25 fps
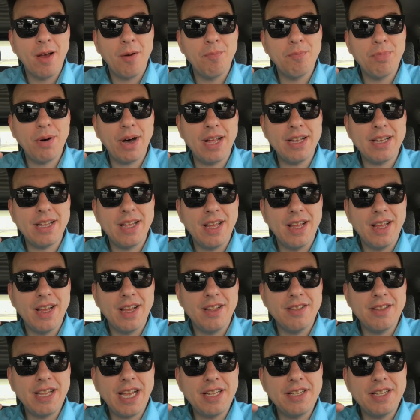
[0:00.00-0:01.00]
But
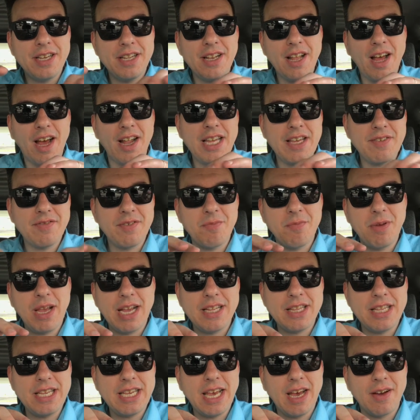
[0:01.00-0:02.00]
they did not even
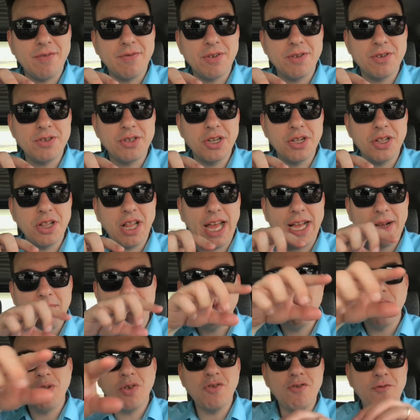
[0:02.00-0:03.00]
make the effort to like
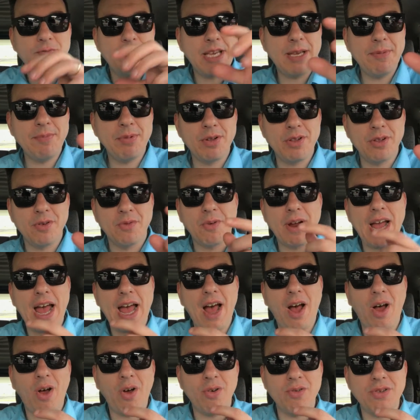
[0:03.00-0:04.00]
move people
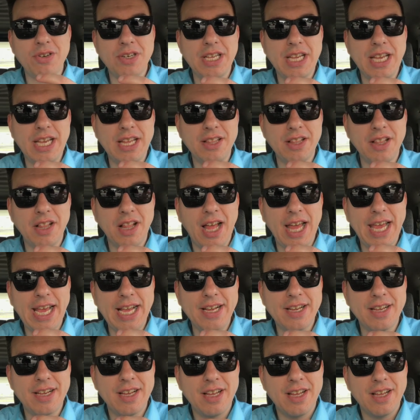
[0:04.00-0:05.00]
around in
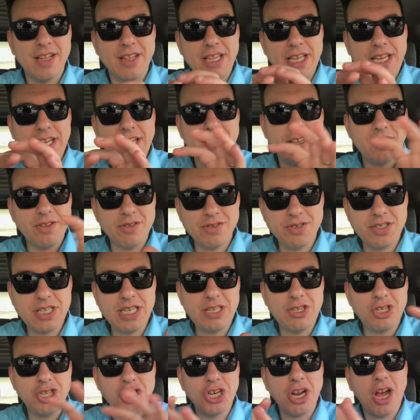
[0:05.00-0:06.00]
like the, you'll
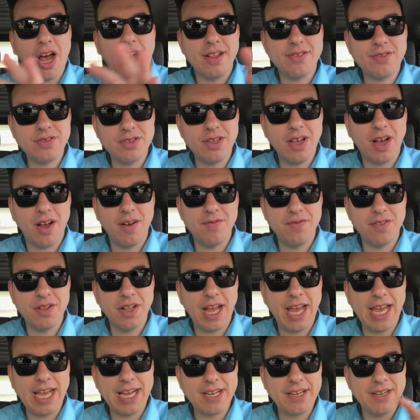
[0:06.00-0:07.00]
see shots of
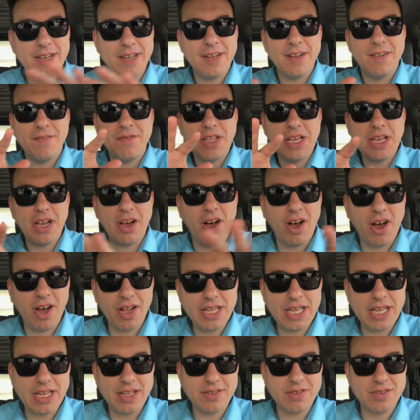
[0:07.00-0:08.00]
like the
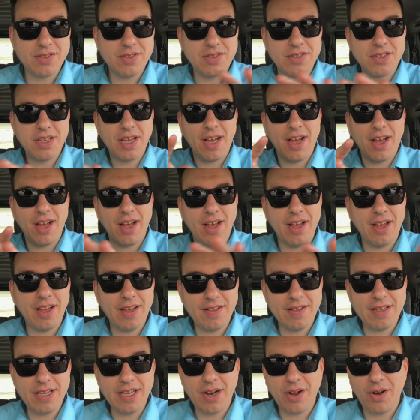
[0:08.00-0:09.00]
audience,
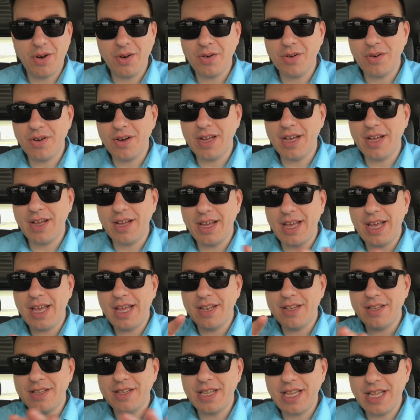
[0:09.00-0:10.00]
you know,
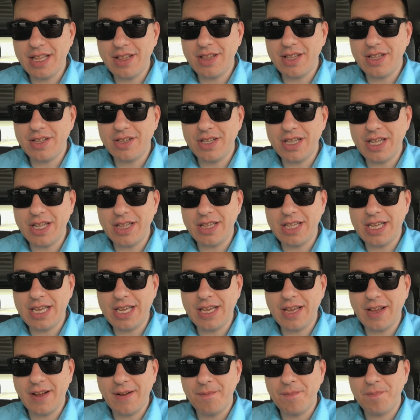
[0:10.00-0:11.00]
in
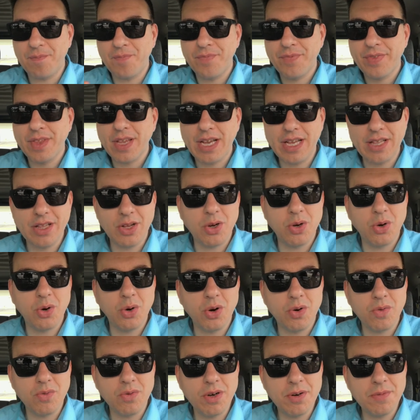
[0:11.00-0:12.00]
the
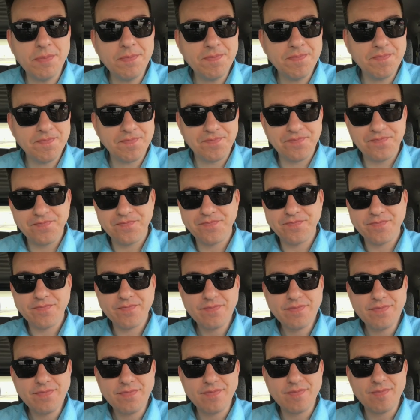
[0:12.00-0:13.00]
courtroom,
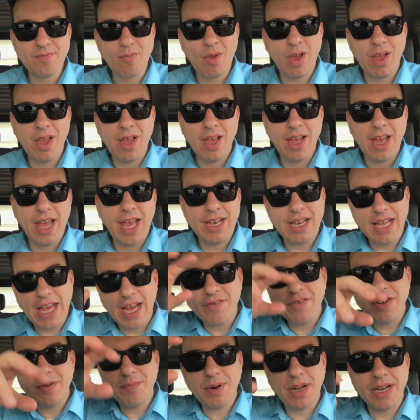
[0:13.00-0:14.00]
and
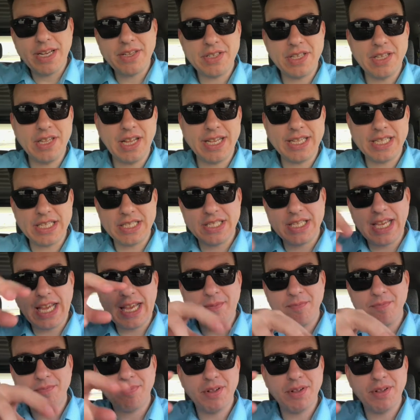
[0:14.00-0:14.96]
everybody's in like the same